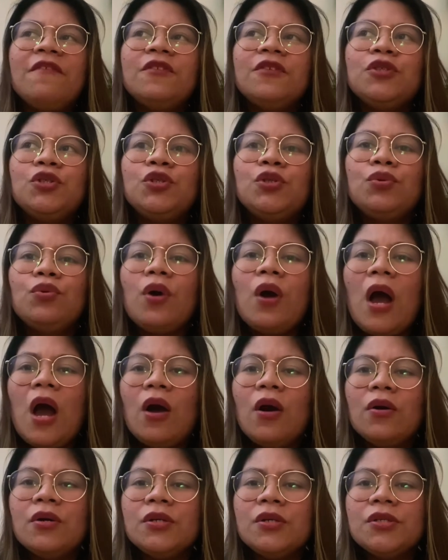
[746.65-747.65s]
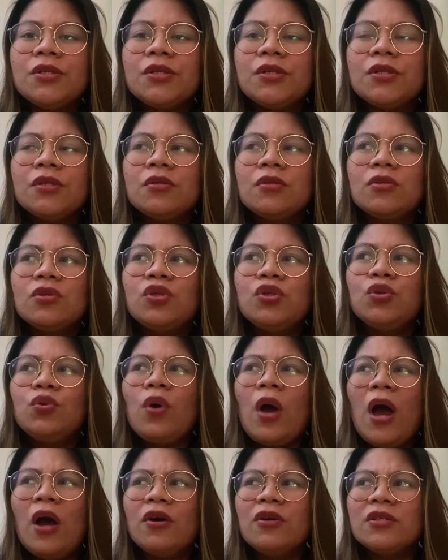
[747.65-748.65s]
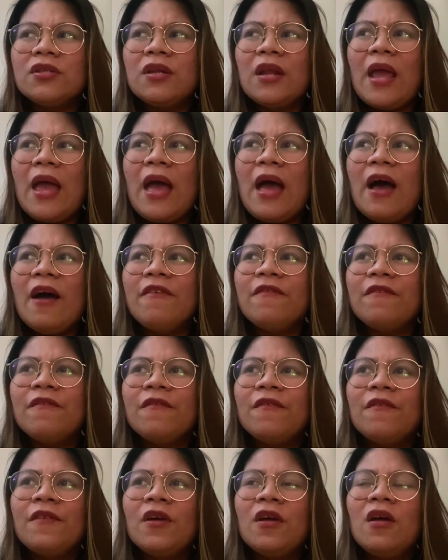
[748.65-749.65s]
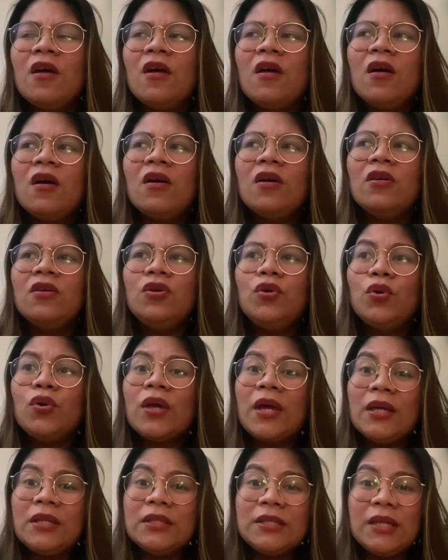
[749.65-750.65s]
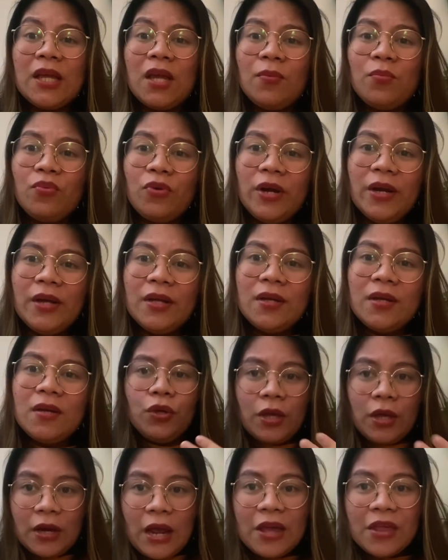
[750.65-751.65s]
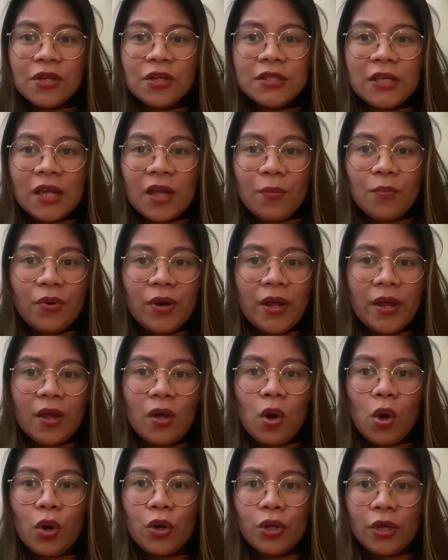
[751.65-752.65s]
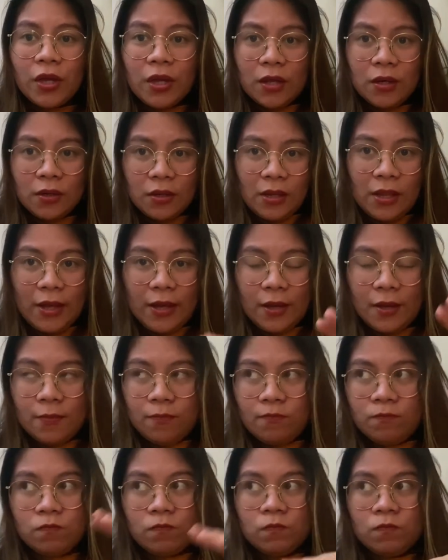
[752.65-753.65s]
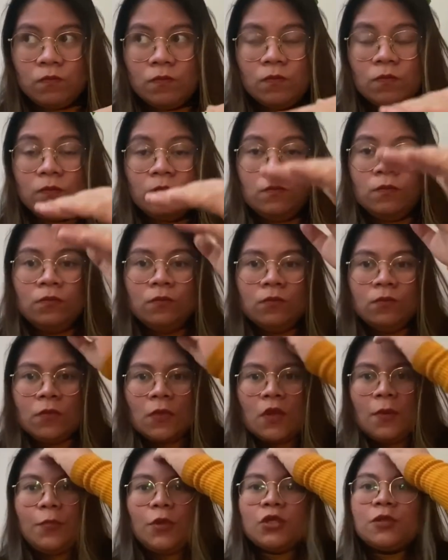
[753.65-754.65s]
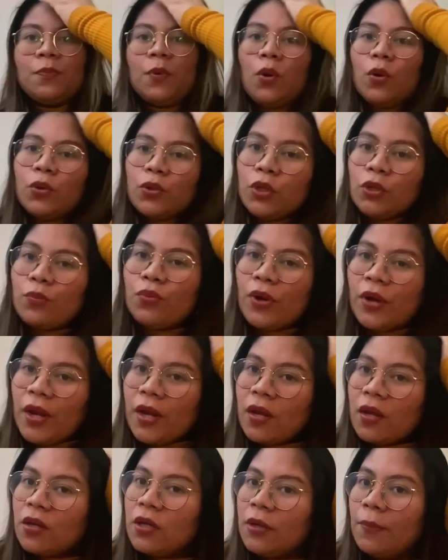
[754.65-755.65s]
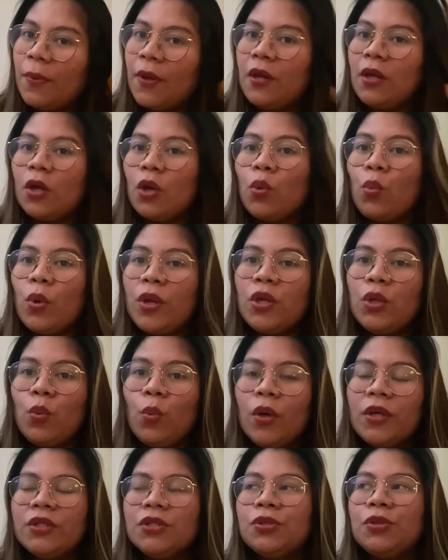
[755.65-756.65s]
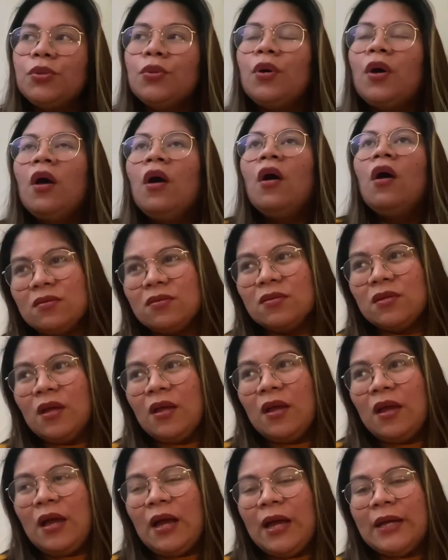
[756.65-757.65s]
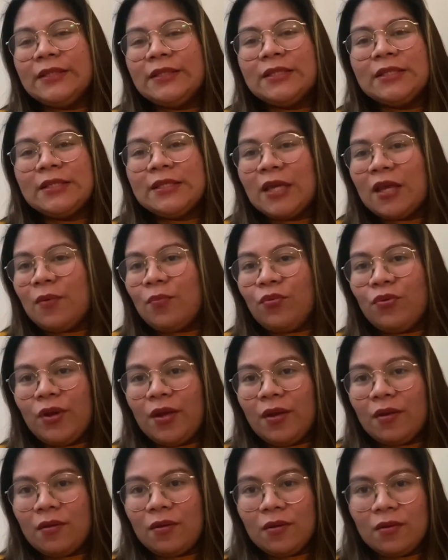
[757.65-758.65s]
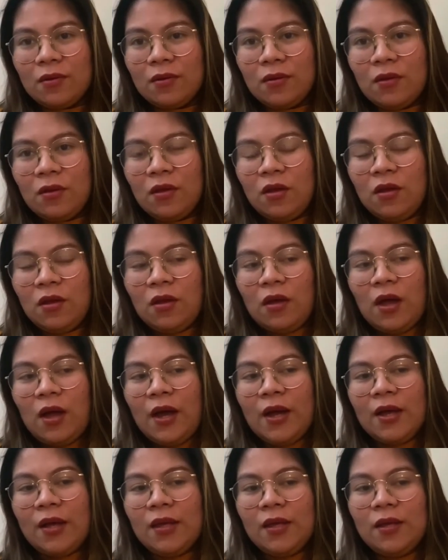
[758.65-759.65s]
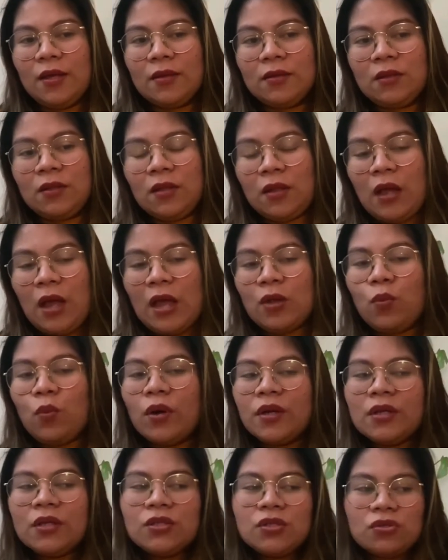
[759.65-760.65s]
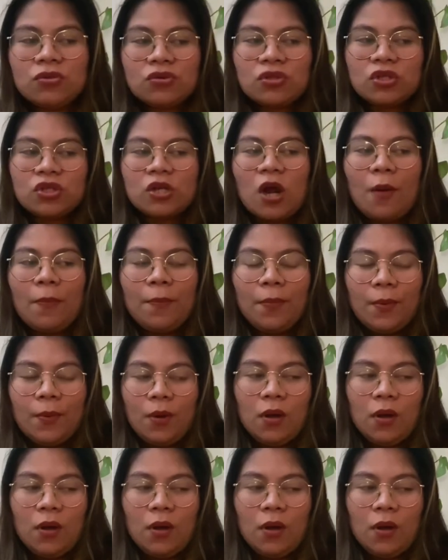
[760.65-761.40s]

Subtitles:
2 hours, 2 hours and a half, you can take a break. You can either take a break, or you can like postpone your break depending on when you want to. I didn't take a break. I wanted to stop.